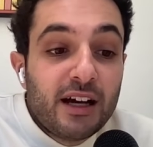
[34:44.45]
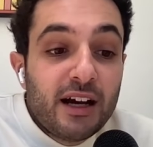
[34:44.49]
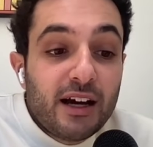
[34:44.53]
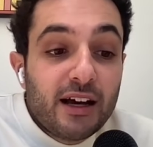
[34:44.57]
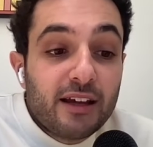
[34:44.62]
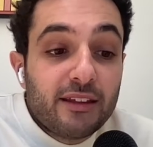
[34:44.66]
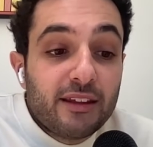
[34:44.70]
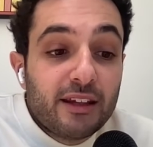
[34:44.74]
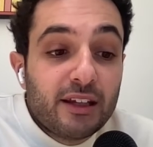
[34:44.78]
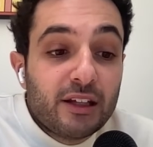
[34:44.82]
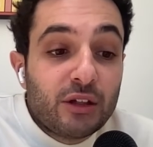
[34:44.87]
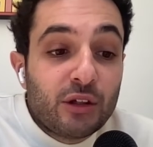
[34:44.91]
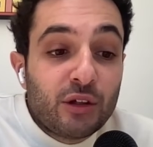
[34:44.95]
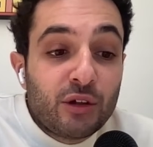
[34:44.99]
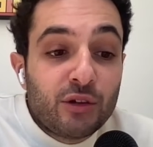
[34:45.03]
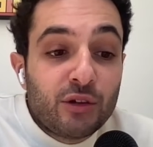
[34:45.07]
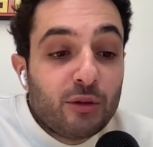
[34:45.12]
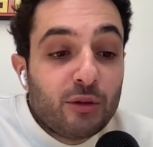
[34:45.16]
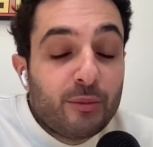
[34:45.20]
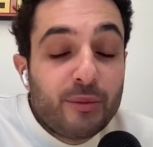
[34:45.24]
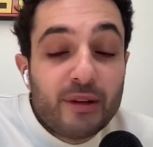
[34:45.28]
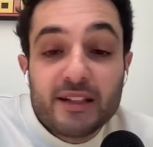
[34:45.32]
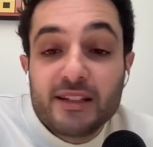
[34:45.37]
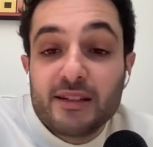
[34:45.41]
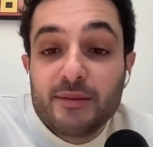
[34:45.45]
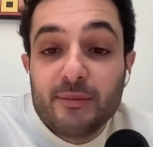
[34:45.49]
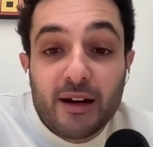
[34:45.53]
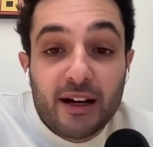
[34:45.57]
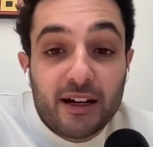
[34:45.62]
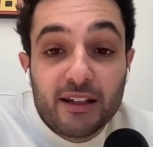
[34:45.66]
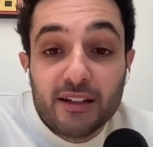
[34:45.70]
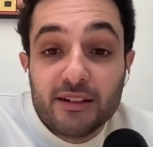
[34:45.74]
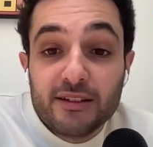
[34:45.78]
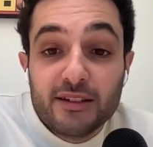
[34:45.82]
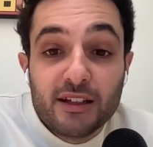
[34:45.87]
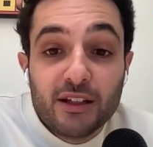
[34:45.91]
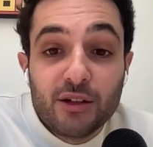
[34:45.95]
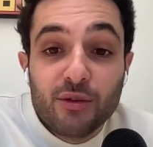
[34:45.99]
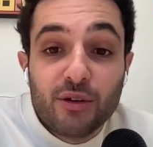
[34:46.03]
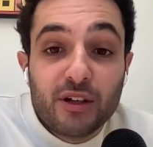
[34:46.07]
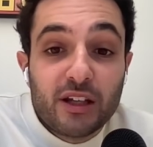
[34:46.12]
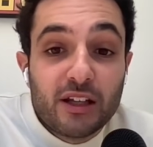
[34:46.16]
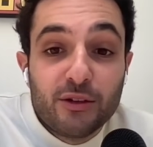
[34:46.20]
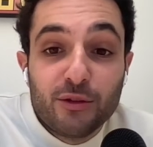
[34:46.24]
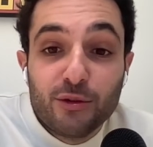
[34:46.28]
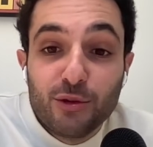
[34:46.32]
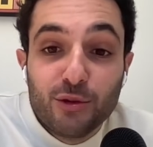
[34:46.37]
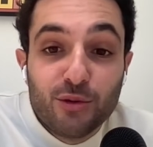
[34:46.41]
I think the best marketing you
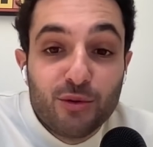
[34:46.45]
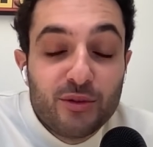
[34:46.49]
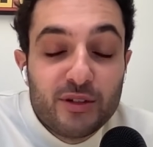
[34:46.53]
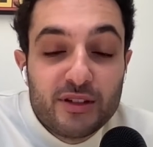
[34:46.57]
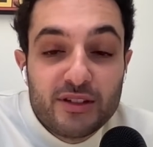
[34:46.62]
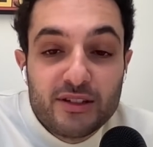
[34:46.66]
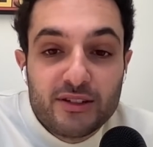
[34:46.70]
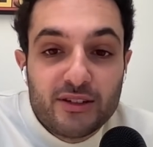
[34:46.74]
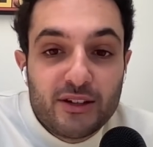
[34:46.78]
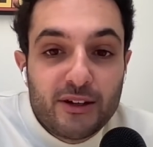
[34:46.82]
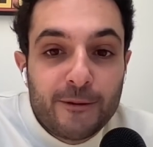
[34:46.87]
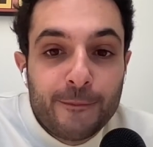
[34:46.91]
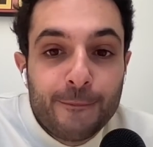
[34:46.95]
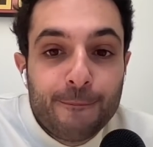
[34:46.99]
can do is